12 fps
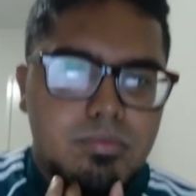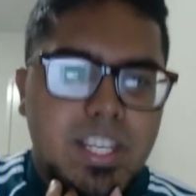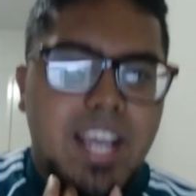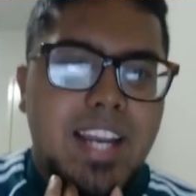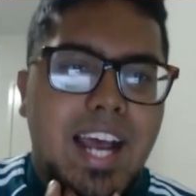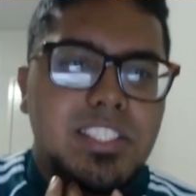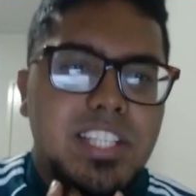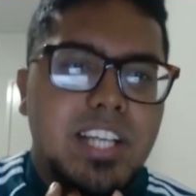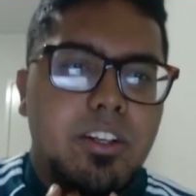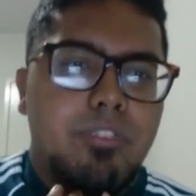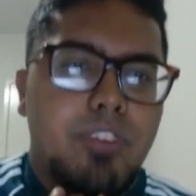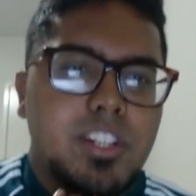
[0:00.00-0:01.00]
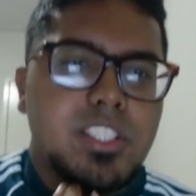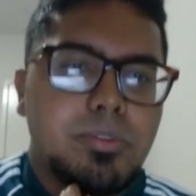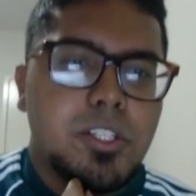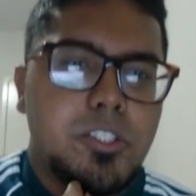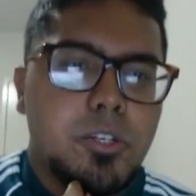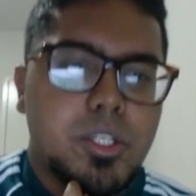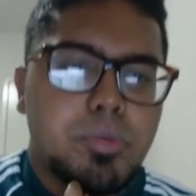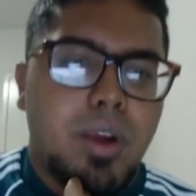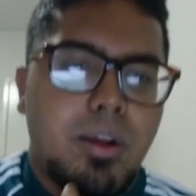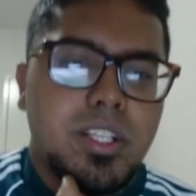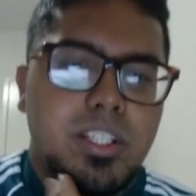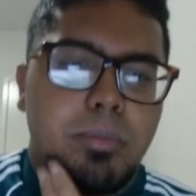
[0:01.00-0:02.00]
Yeah, in hindsight, going for a Substitute was
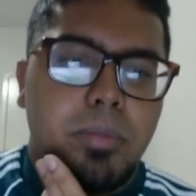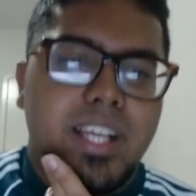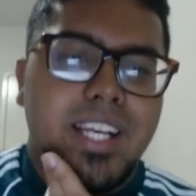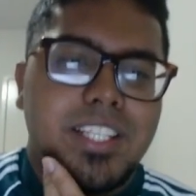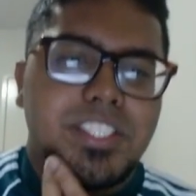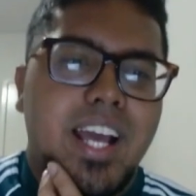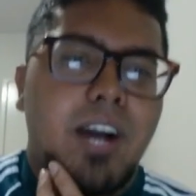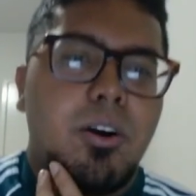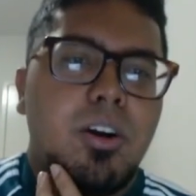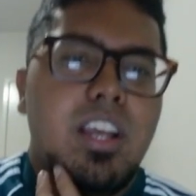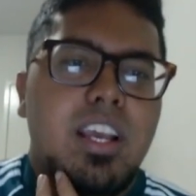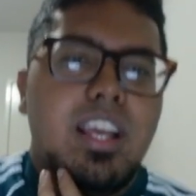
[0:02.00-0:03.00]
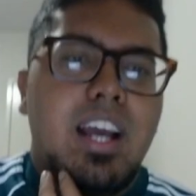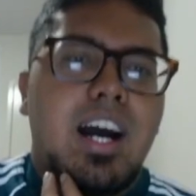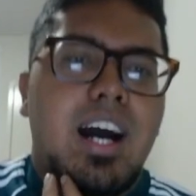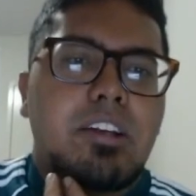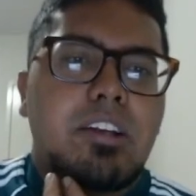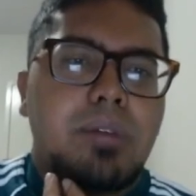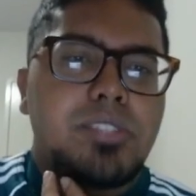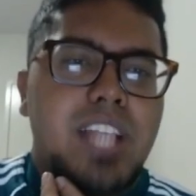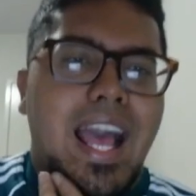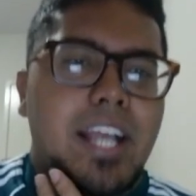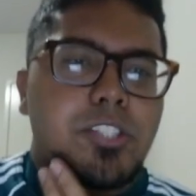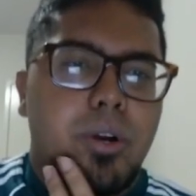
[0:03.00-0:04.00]
probably the play, as now out comes
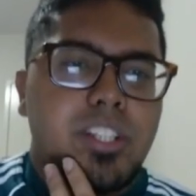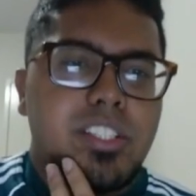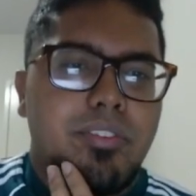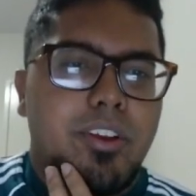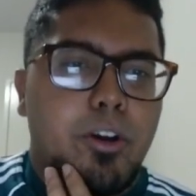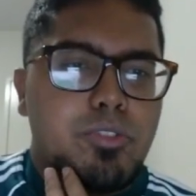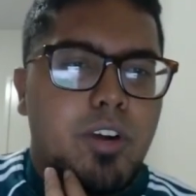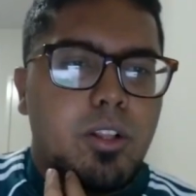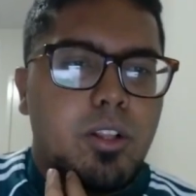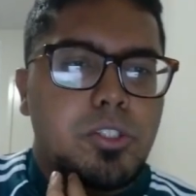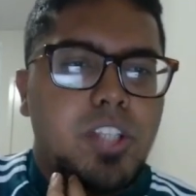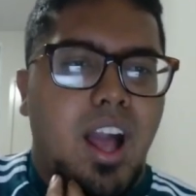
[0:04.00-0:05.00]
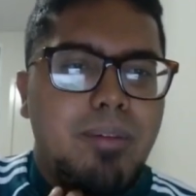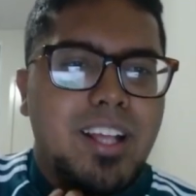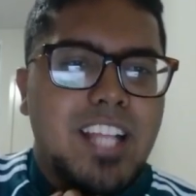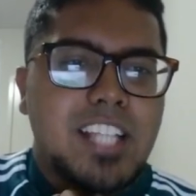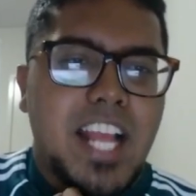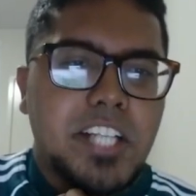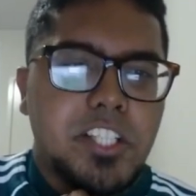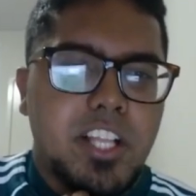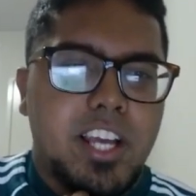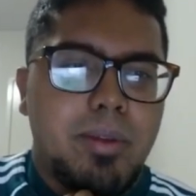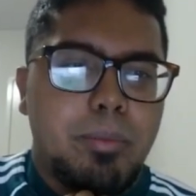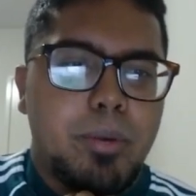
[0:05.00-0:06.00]
the Haxorus. If he goes for a close combat, that's
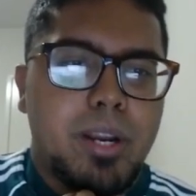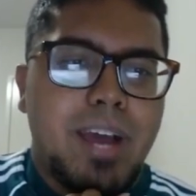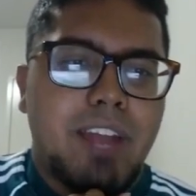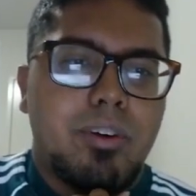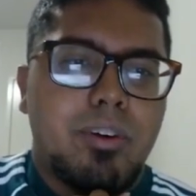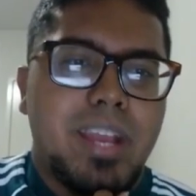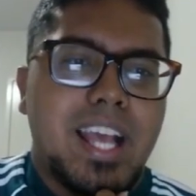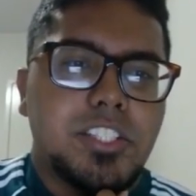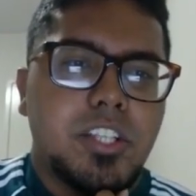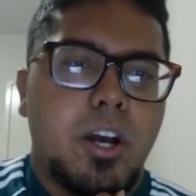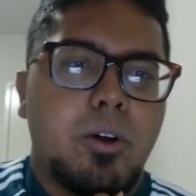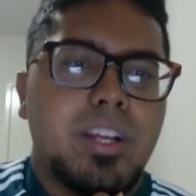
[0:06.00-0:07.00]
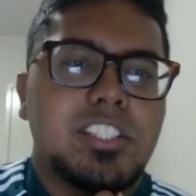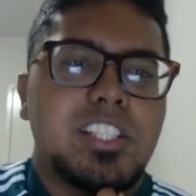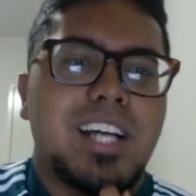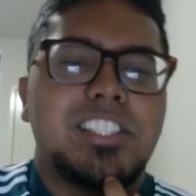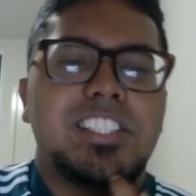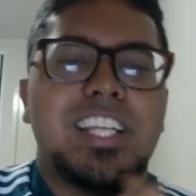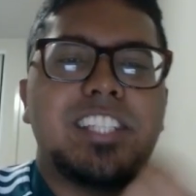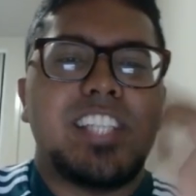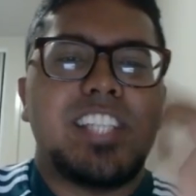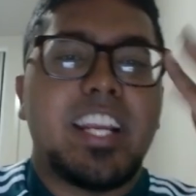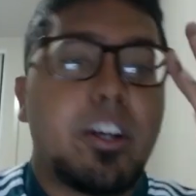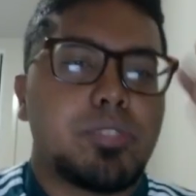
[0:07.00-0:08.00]
actually going to be pretty bad for me, as no,
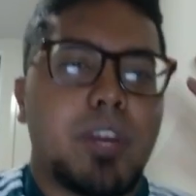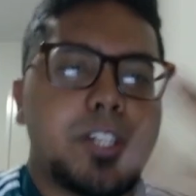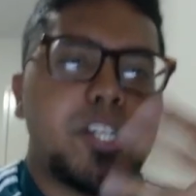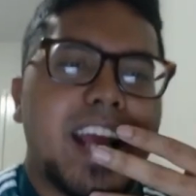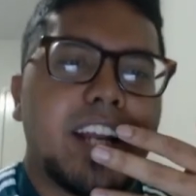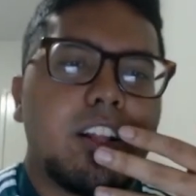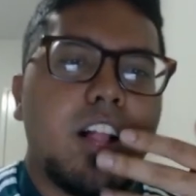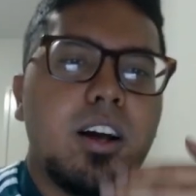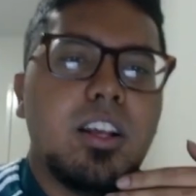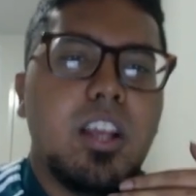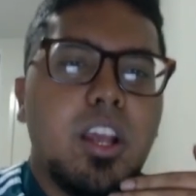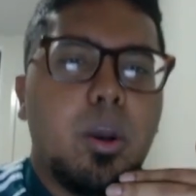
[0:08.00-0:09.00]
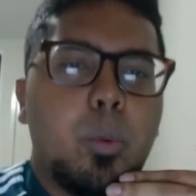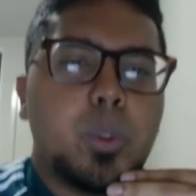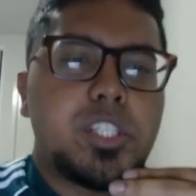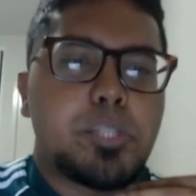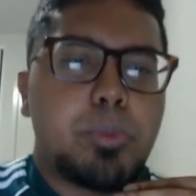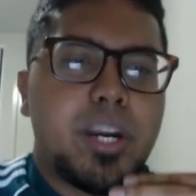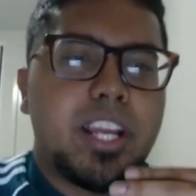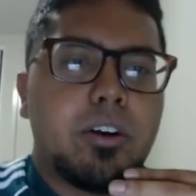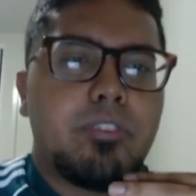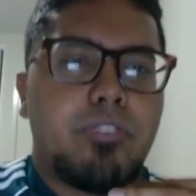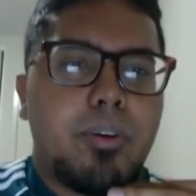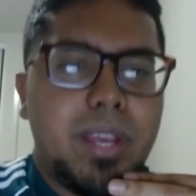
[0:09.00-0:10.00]
instead he goes for a Dragon Claw, which is pretty
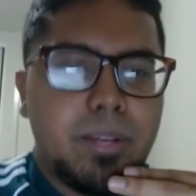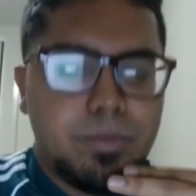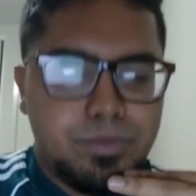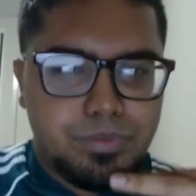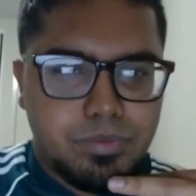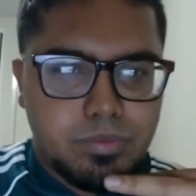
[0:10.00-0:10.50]
good for me,